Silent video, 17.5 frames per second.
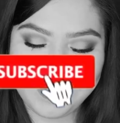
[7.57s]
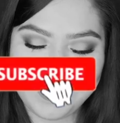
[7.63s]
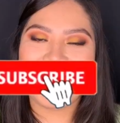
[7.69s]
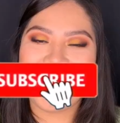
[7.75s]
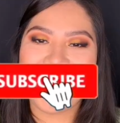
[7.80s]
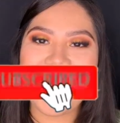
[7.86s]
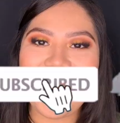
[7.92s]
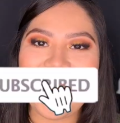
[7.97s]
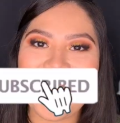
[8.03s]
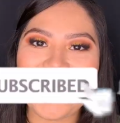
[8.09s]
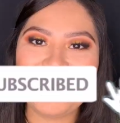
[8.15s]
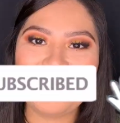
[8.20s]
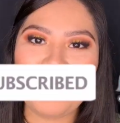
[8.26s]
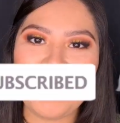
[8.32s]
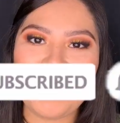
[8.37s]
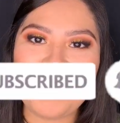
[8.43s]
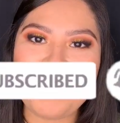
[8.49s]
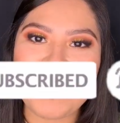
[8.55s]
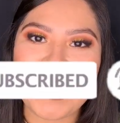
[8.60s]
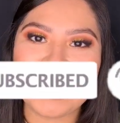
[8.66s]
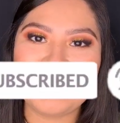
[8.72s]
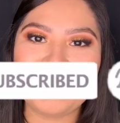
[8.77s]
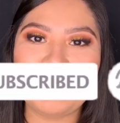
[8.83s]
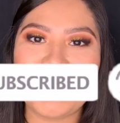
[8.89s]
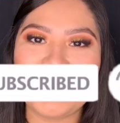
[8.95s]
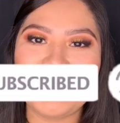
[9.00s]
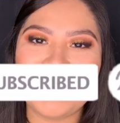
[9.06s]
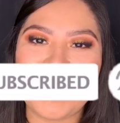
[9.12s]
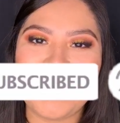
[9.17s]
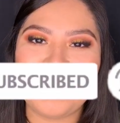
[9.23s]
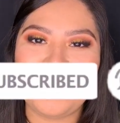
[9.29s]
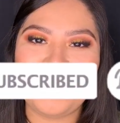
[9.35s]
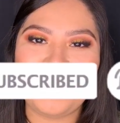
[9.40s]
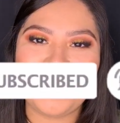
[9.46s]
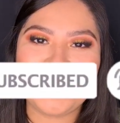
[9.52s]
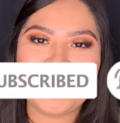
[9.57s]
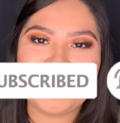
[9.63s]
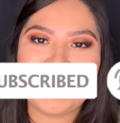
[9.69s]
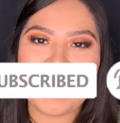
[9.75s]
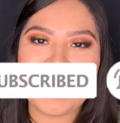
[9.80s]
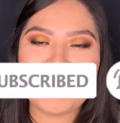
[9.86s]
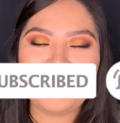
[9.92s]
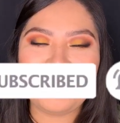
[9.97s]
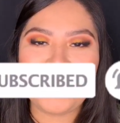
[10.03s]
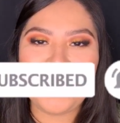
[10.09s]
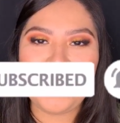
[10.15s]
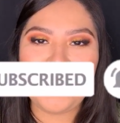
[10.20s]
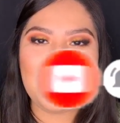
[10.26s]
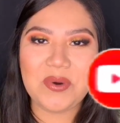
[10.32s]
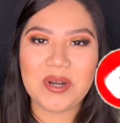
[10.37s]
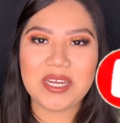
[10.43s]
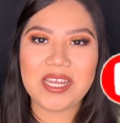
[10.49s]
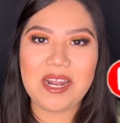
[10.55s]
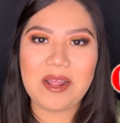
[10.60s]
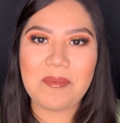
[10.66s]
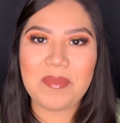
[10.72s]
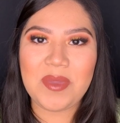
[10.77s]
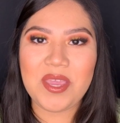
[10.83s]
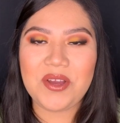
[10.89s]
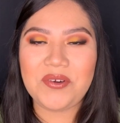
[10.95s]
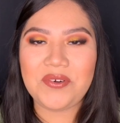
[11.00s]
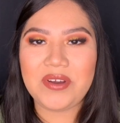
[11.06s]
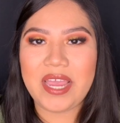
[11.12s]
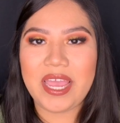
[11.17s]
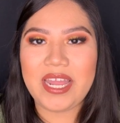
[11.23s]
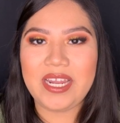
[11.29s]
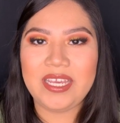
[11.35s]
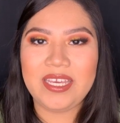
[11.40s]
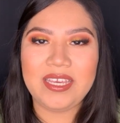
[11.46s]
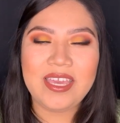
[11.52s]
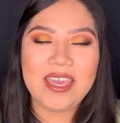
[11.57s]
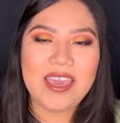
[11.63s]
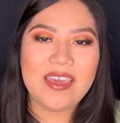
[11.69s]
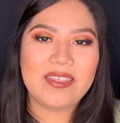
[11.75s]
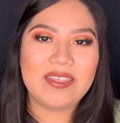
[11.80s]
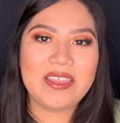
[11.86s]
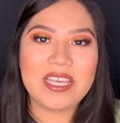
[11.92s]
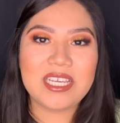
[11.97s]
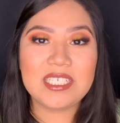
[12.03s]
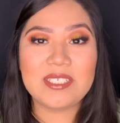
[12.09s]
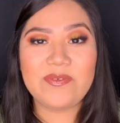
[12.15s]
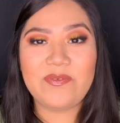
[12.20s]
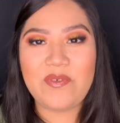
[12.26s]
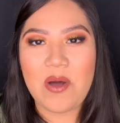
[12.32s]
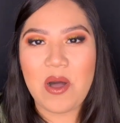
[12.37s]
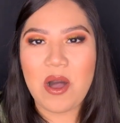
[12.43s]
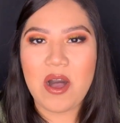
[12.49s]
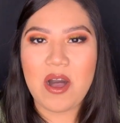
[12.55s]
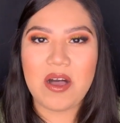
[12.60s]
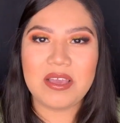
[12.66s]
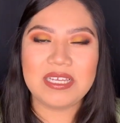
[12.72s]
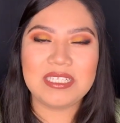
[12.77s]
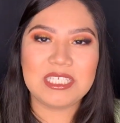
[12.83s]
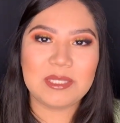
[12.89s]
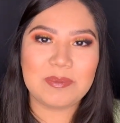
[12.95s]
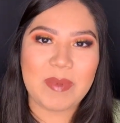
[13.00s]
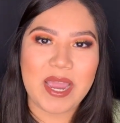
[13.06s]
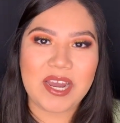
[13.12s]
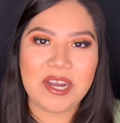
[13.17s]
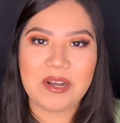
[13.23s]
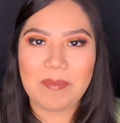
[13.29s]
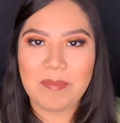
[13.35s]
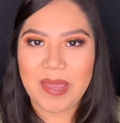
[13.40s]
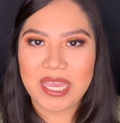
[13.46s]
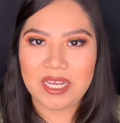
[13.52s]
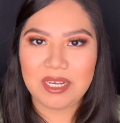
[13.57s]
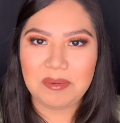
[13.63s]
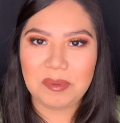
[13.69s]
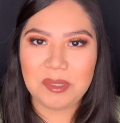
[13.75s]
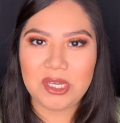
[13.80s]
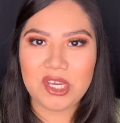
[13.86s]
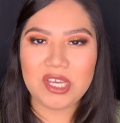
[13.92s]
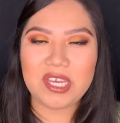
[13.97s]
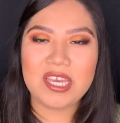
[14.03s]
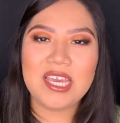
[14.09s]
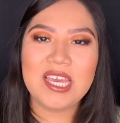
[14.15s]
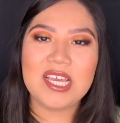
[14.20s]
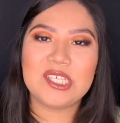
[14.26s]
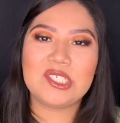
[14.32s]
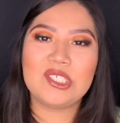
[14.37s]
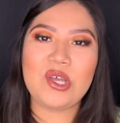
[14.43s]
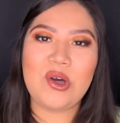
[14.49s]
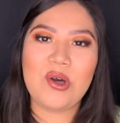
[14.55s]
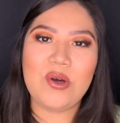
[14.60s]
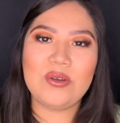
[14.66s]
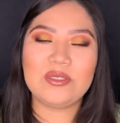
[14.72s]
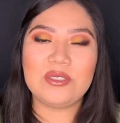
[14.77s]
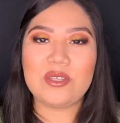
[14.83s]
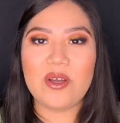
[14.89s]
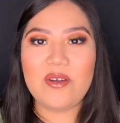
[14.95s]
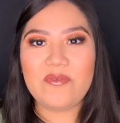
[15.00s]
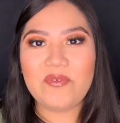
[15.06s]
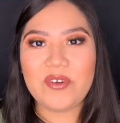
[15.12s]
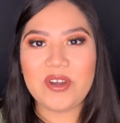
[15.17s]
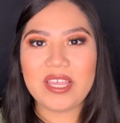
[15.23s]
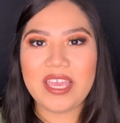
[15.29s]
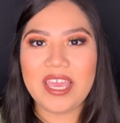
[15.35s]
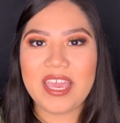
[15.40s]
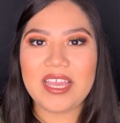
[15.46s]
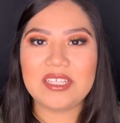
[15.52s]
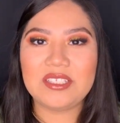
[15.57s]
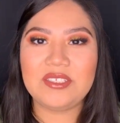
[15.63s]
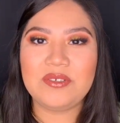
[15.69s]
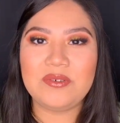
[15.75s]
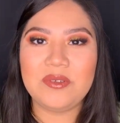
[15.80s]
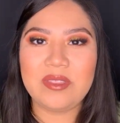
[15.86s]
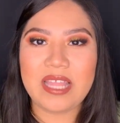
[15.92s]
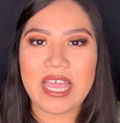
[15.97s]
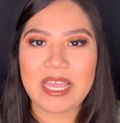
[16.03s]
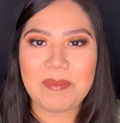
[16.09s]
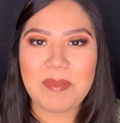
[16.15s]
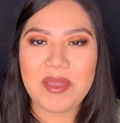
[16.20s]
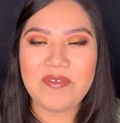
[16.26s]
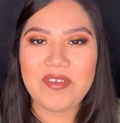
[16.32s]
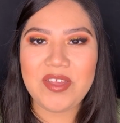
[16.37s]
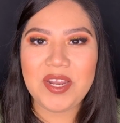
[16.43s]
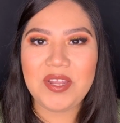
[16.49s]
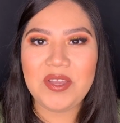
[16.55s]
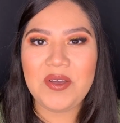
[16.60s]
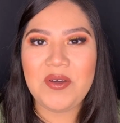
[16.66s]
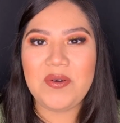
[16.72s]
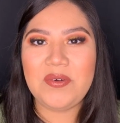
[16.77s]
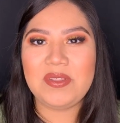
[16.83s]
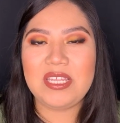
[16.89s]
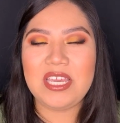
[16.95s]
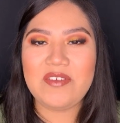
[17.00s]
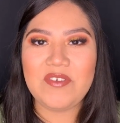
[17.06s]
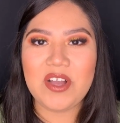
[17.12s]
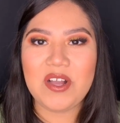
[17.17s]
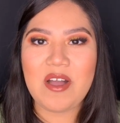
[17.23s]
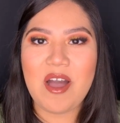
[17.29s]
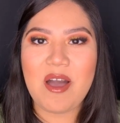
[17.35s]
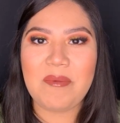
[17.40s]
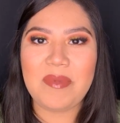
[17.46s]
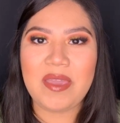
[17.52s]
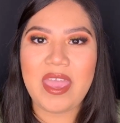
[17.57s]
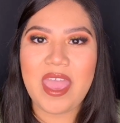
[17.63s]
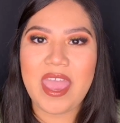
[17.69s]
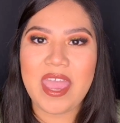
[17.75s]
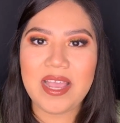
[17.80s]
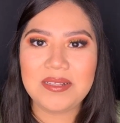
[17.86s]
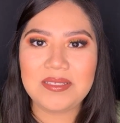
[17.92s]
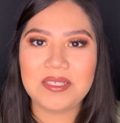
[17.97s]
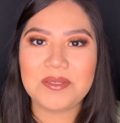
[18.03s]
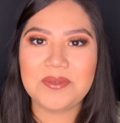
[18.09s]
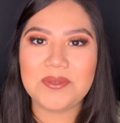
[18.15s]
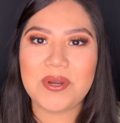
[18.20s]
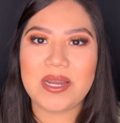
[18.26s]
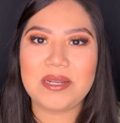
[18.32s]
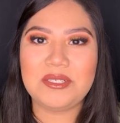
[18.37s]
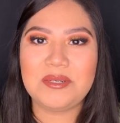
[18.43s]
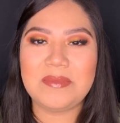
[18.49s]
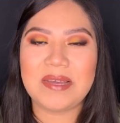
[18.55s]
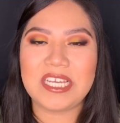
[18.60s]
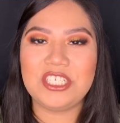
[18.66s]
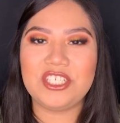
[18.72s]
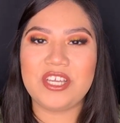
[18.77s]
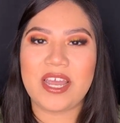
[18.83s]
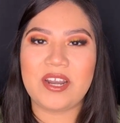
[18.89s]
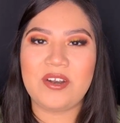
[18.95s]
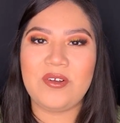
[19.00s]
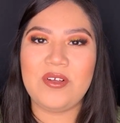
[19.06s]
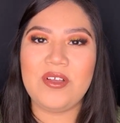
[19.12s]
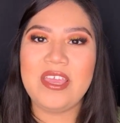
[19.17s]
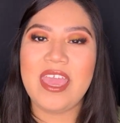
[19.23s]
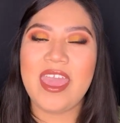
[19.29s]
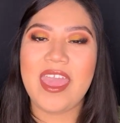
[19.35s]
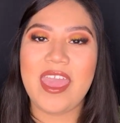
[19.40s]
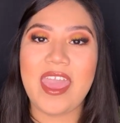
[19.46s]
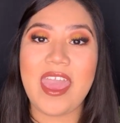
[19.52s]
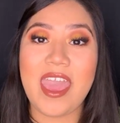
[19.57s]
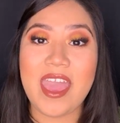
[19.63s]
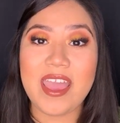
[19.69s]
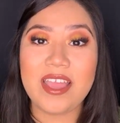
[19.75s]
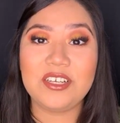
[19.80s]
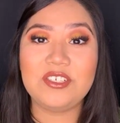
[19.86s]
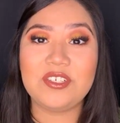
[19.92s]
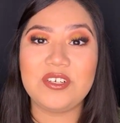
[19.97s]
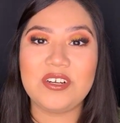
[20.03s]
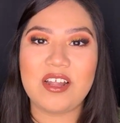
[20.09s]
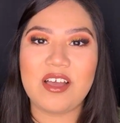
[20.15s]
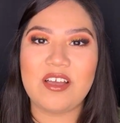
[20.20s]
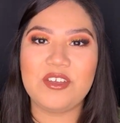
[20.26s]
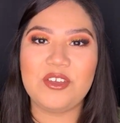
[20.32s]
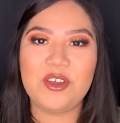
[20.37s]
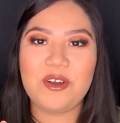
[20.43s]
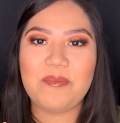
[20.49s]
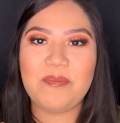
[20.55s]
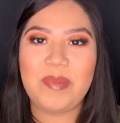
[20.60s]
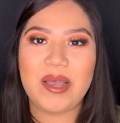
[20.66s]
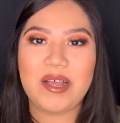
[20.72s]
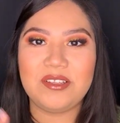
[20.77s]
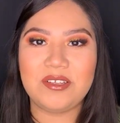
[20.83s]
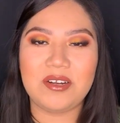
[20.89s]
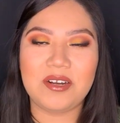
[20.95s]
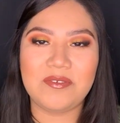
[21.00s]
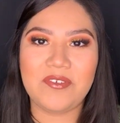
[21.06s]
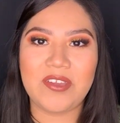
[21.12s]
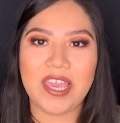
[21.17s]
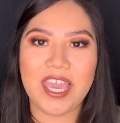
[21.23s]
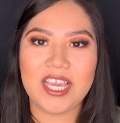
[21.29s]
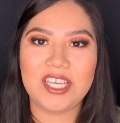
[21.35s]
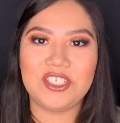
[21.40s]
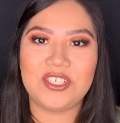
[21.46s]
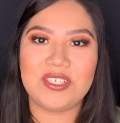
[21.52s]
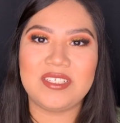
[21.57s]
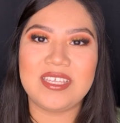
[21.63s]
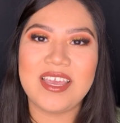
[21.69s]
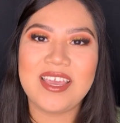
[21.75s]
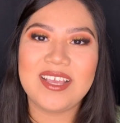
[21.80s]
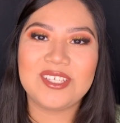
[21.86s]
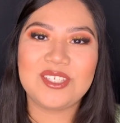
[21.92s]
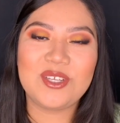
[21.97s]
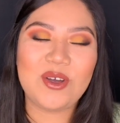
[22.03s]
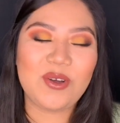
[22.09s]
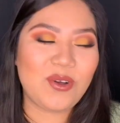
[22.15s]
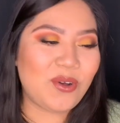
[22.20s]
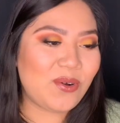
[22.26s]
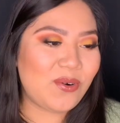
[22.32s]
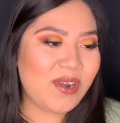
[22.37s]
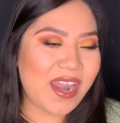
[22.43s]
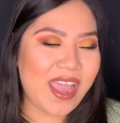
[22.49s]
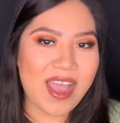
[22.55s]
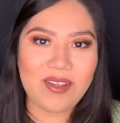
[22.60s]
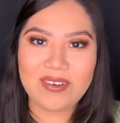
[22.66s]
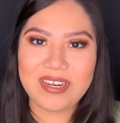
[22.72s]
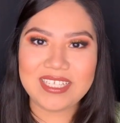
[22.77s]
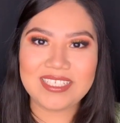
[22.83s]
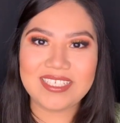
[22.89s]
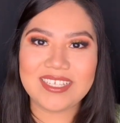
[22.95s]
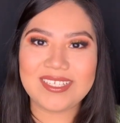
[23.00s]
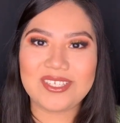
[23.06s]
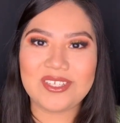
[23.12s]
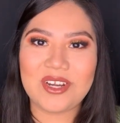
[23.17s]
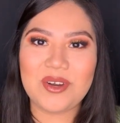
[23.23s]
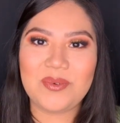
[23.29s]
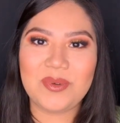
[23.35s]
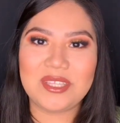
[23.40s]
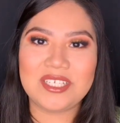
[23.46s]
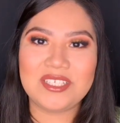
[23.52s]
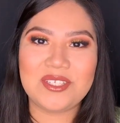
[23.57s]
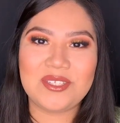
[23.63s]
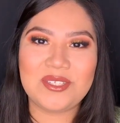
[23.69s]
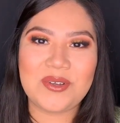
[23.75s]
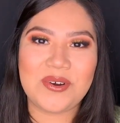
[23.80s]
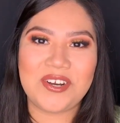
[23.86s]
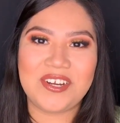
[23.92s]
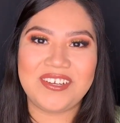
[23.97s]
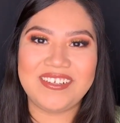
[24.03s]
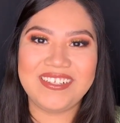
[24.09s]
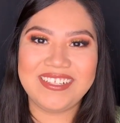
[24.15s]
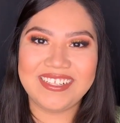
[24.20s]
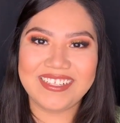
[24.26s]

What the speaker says: Hey guys, welcome back to my channel. For today's video, we're going to be creating this fall inspired makeup look. So don't forget to like my video, leave a comment, and subscribe to my channel, and turn on your bell notifications. So now let's get started with the tutorial.